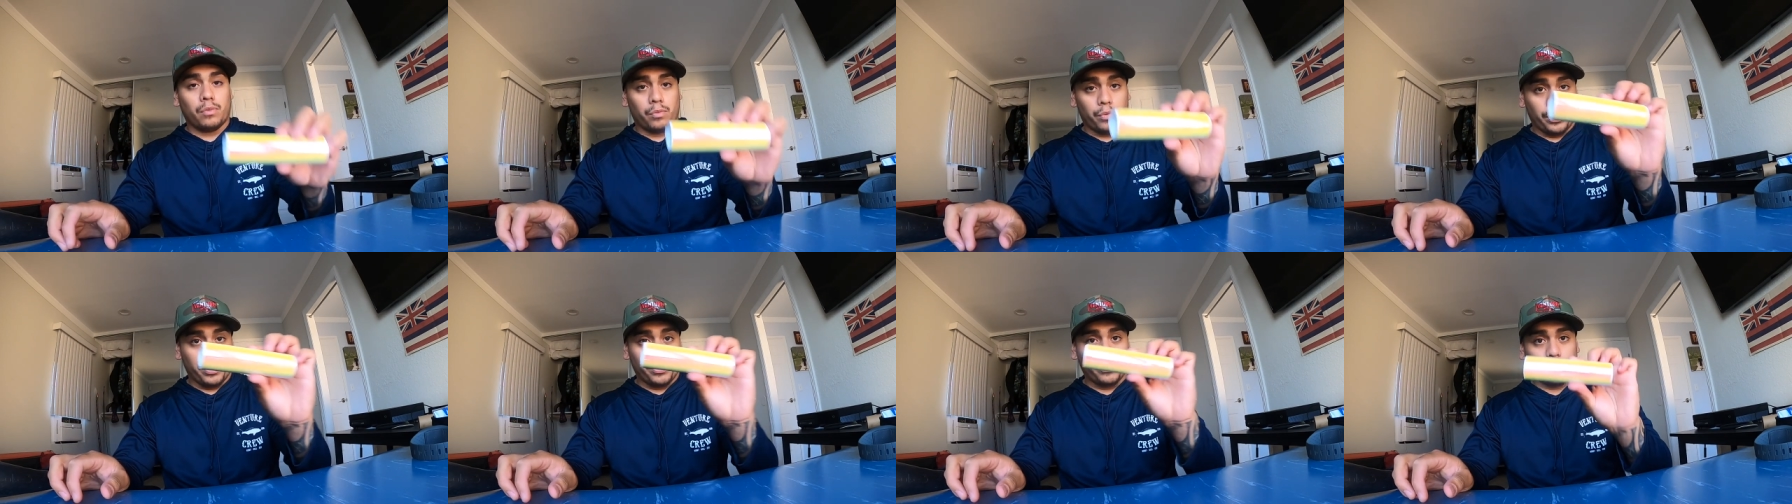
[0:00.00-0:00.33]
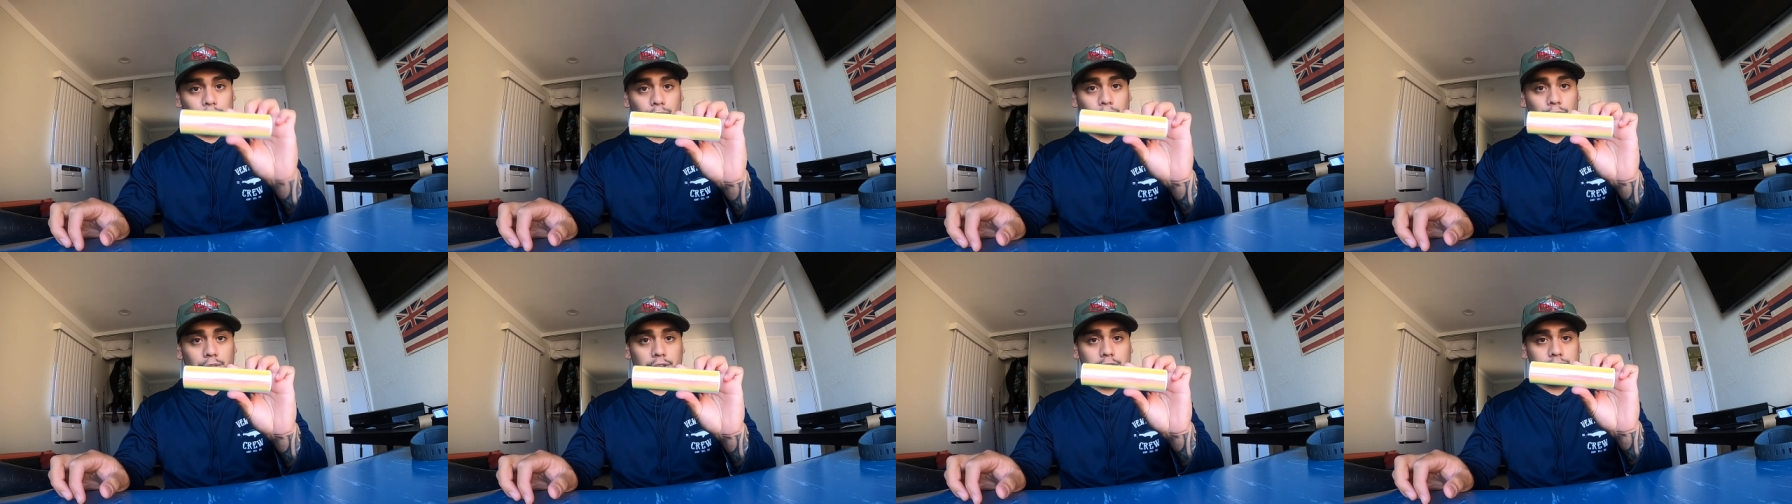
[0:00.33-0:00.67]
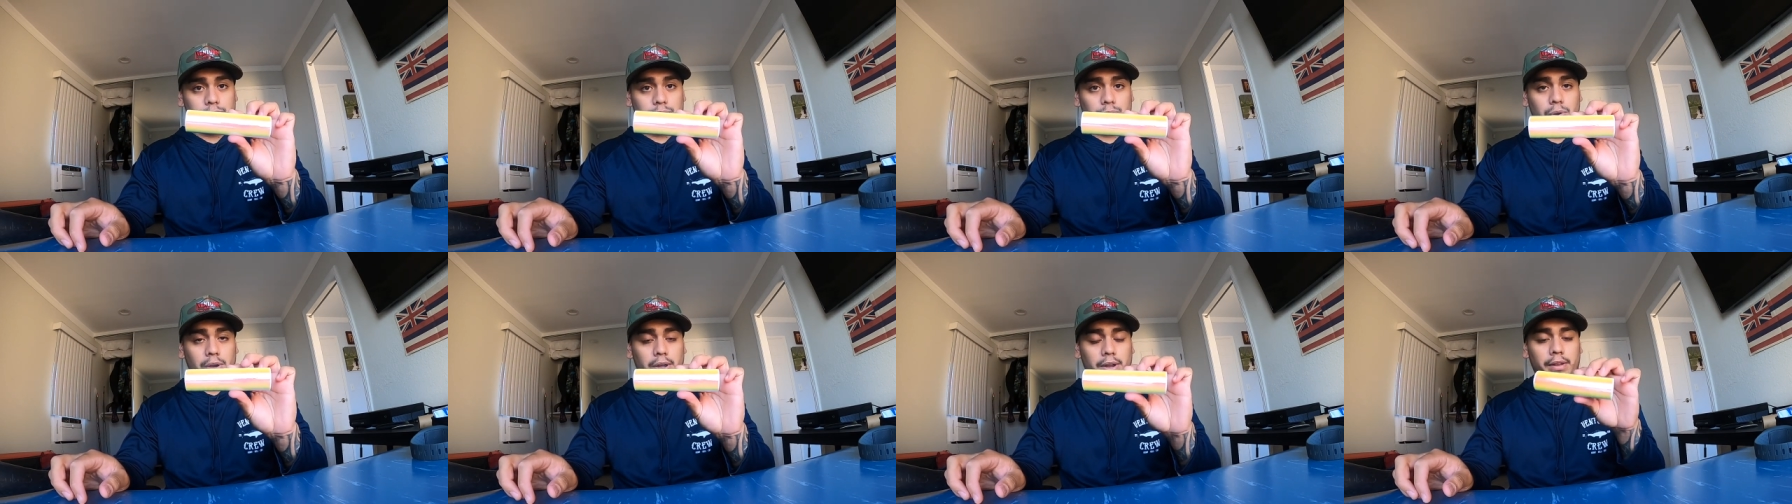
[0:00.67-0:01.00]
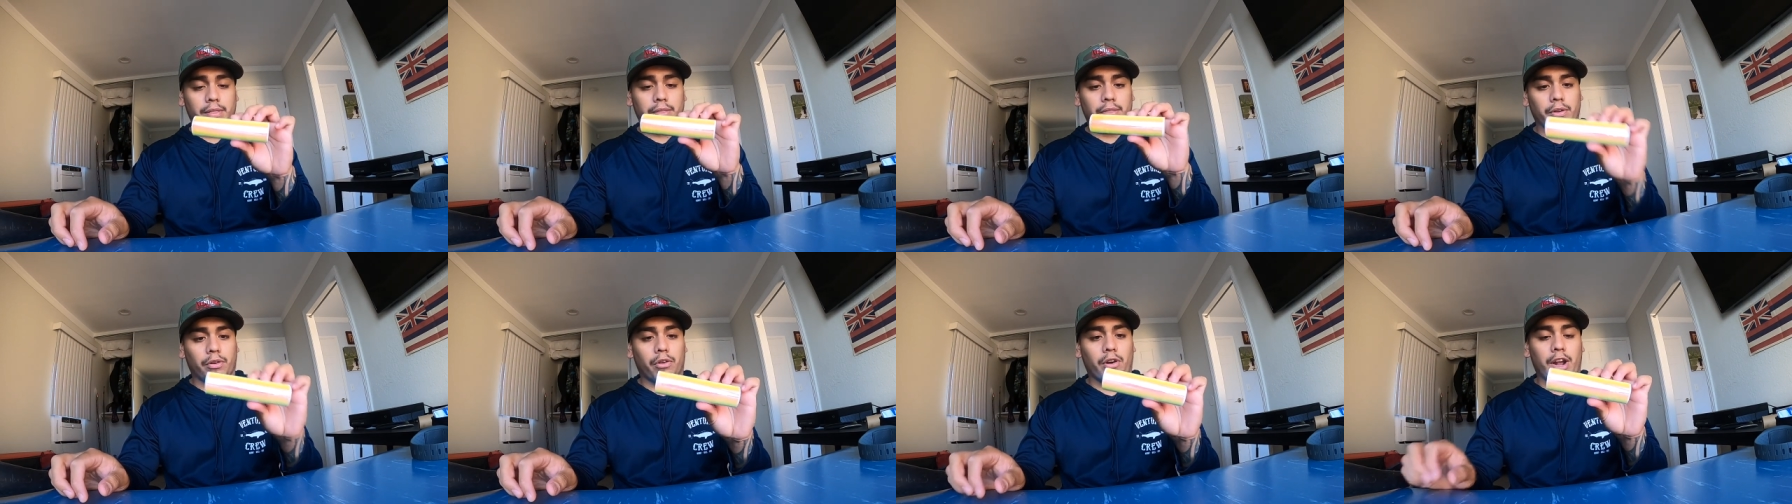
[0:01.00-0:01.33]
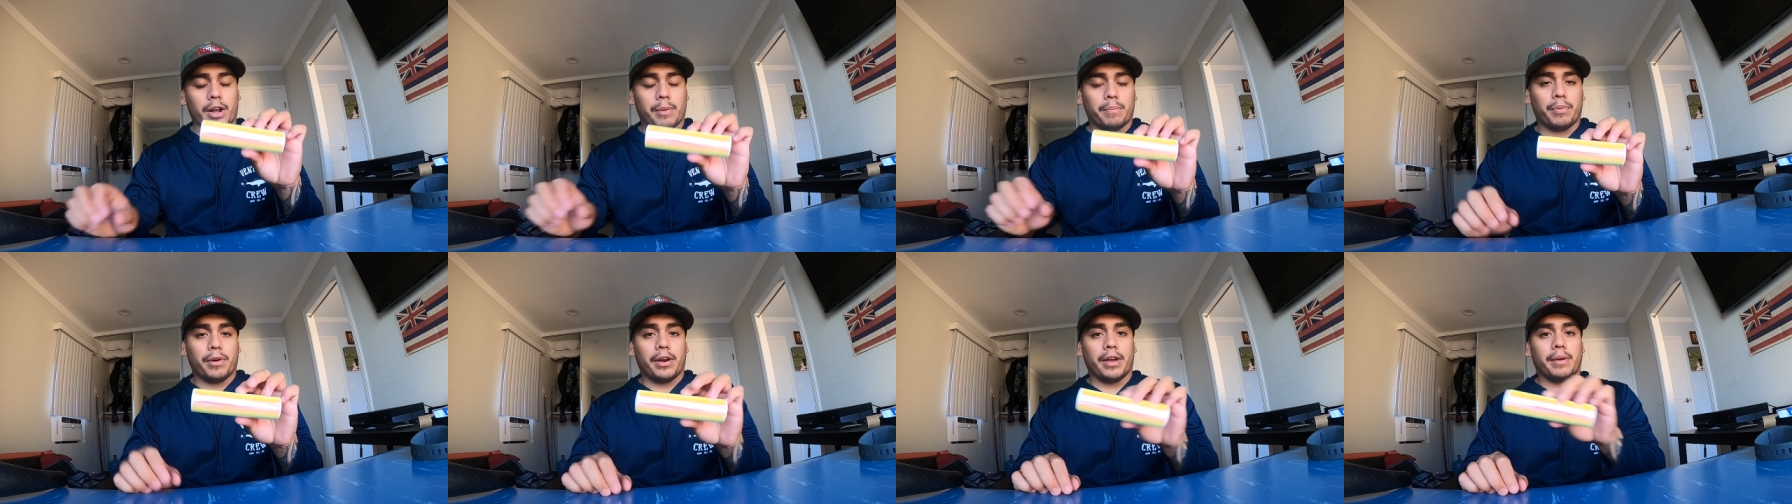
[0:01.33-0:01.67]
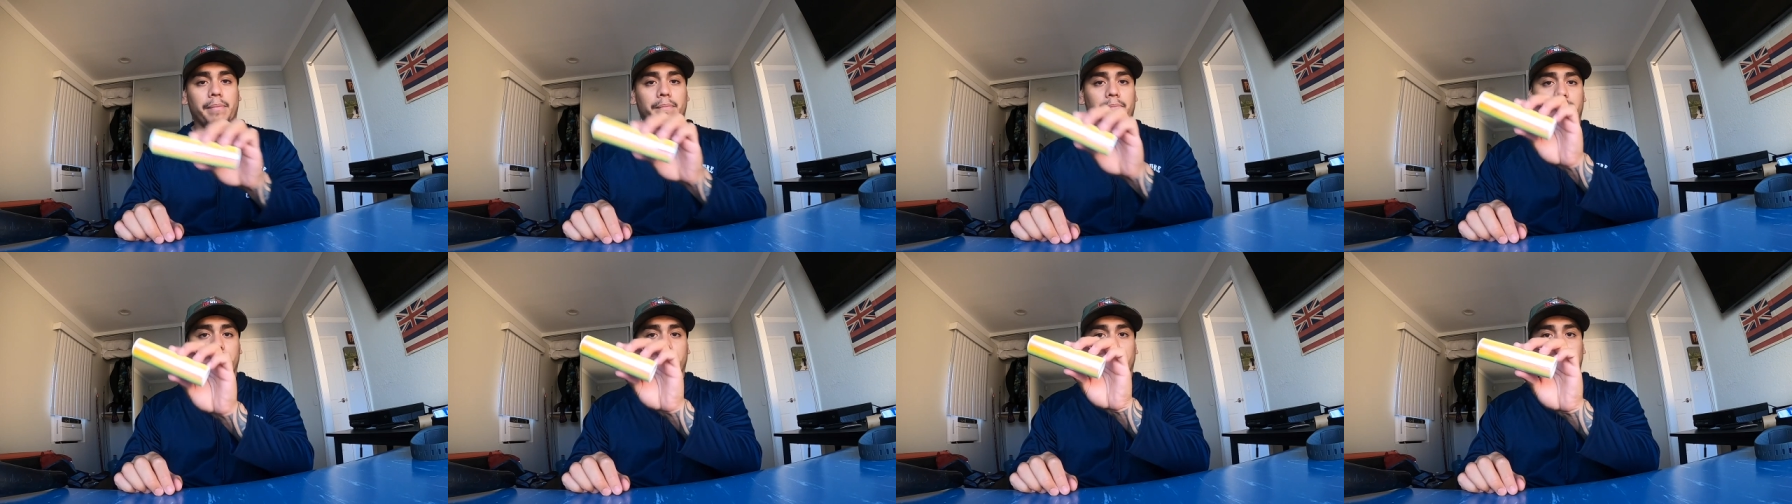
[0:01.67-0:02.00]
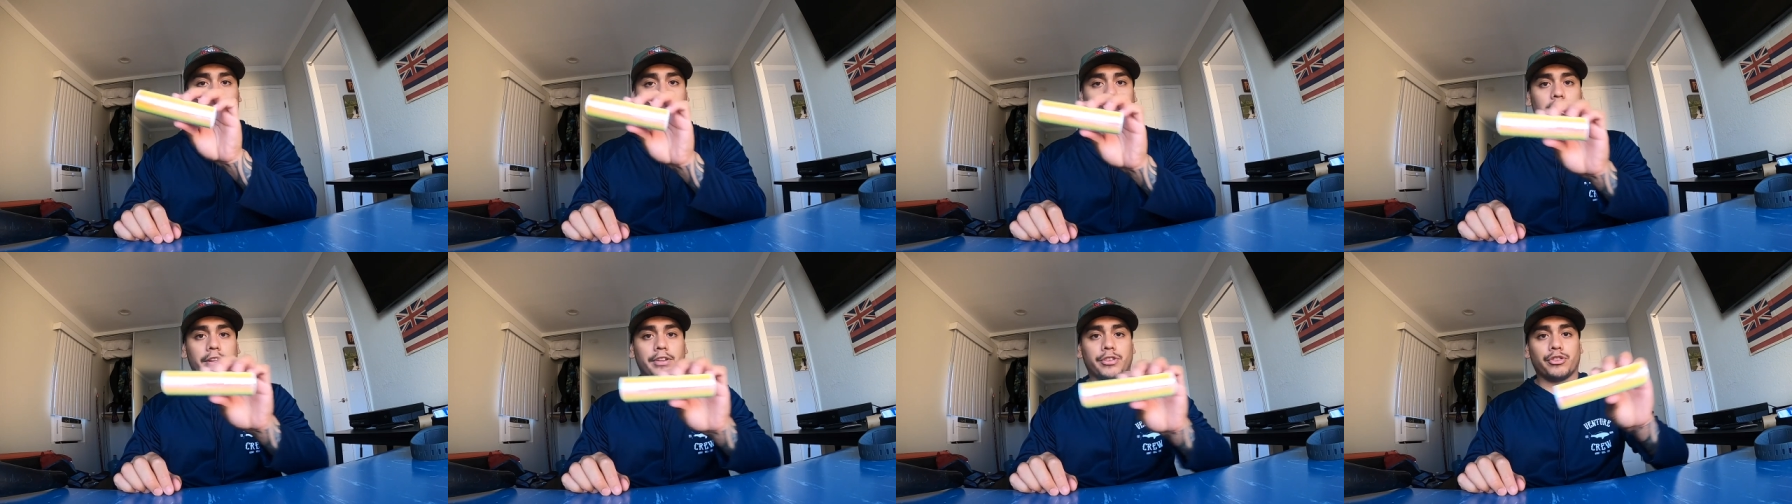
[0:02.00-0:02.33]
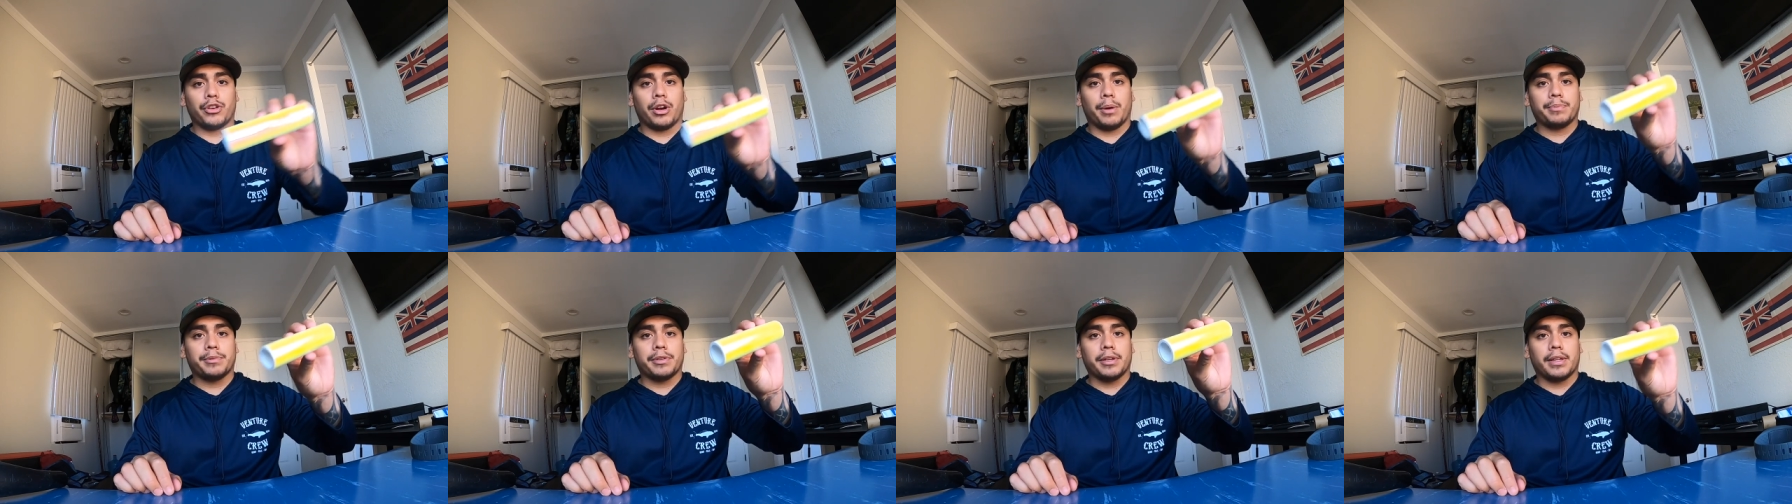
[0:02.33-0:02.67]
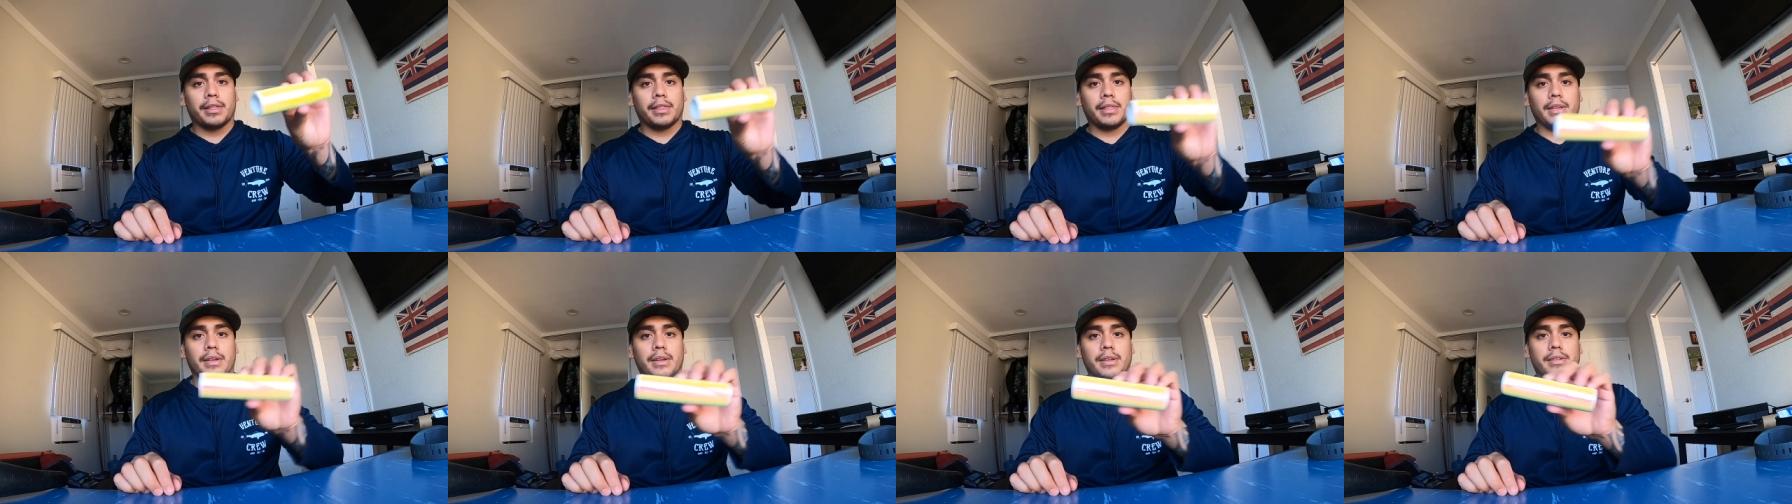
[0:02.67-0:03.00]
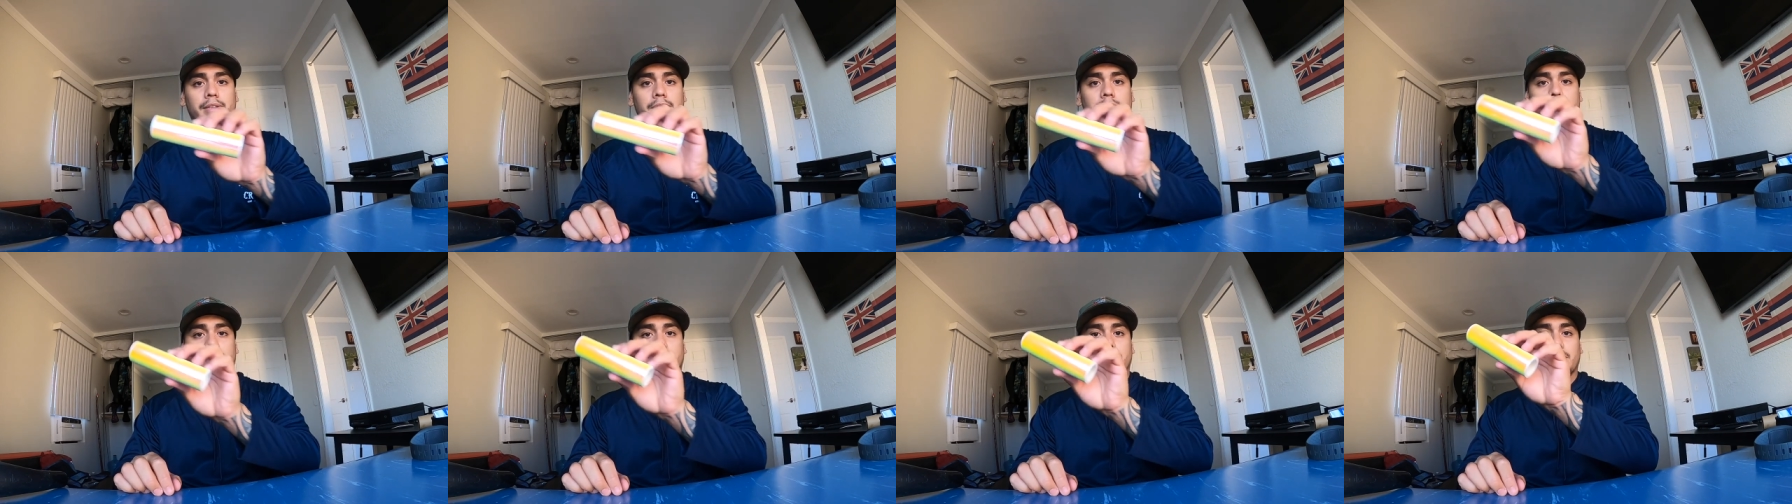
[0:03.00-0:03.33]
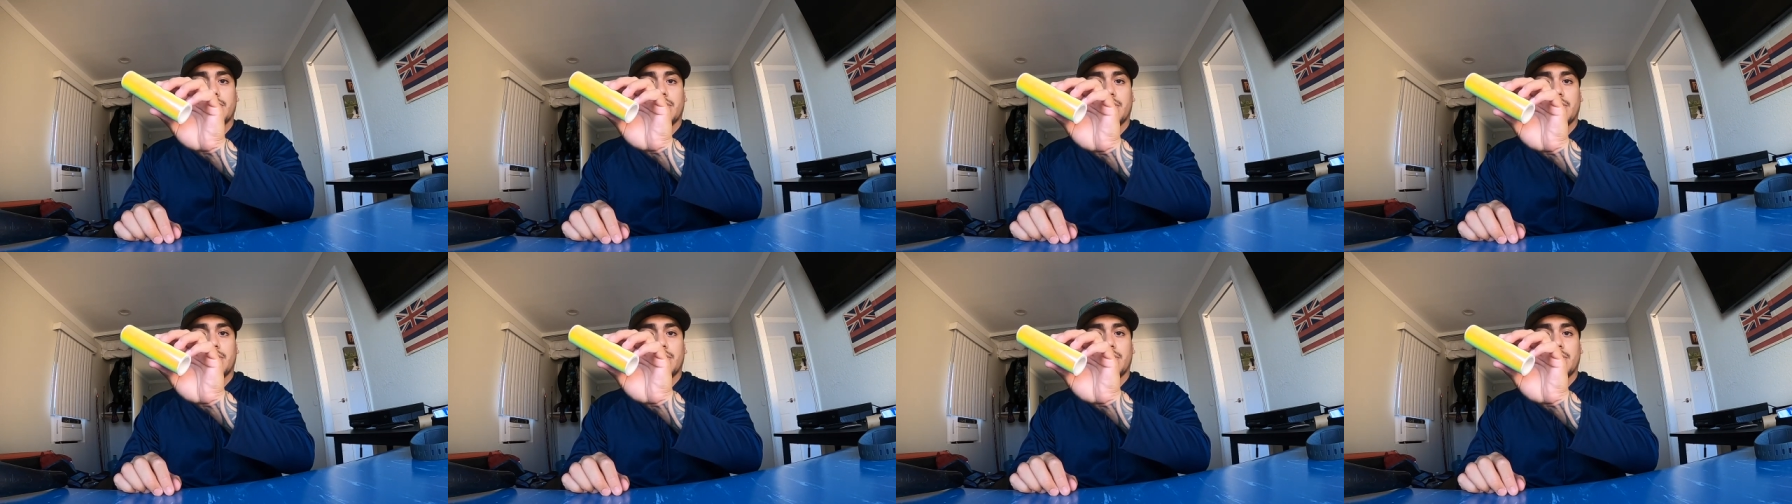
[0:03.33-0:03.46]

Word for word: When you throw this one, the crack pipe, it drops like this.